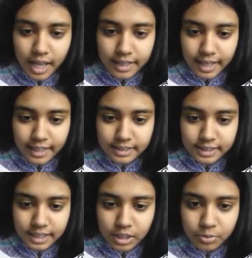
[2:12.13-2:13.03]
has a
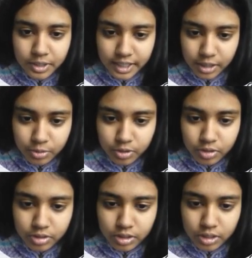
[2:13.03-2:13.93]
coefficient of 1.
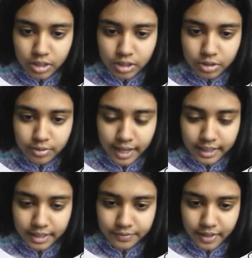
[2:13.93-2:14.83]
And then c
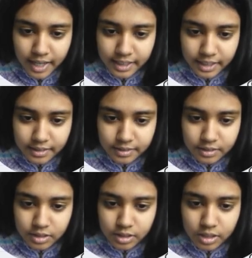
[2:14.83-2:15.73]
would equal
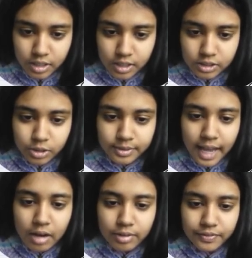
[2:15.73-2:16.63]
to negative
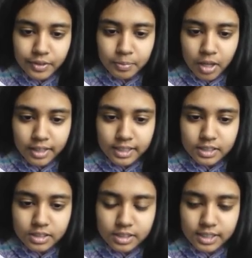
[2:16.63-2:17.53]
90.
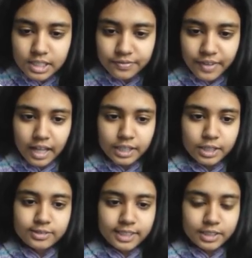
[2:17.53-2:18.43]
So now
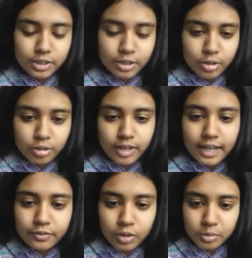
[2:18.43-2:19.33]
if you plug in
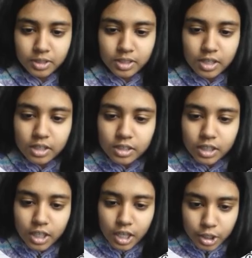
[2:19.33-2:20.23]
these values
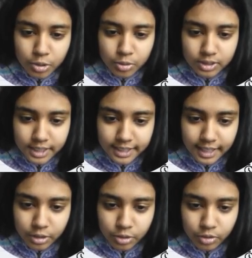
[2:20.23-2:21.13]
into the quadratic
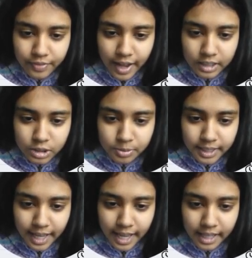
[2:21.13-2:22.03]
formula,
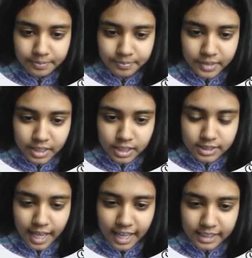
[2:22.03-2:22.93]
you will see that the
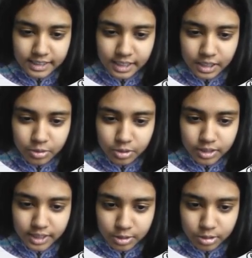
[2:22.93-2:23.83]
two factors we
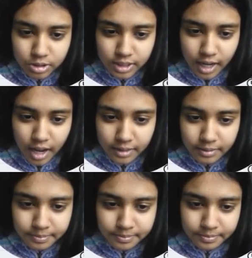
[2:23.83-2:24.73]
get is
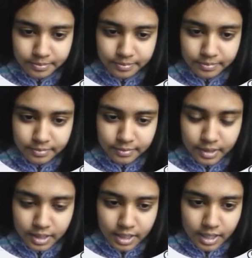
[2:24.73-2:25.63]
x
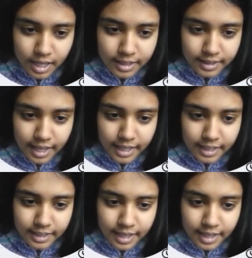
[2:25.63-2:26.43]
equals to 9,